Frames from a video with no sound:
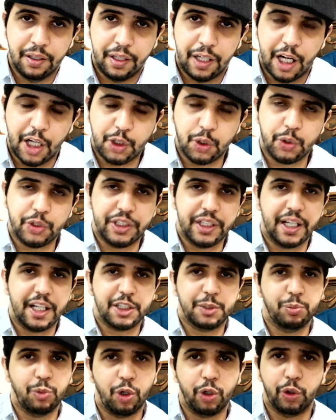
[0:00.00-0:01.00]
I should say a
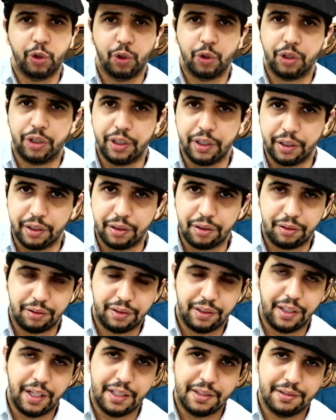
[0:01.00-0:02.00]
small note here
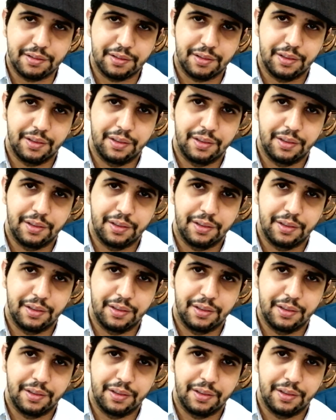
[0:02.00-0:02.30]
that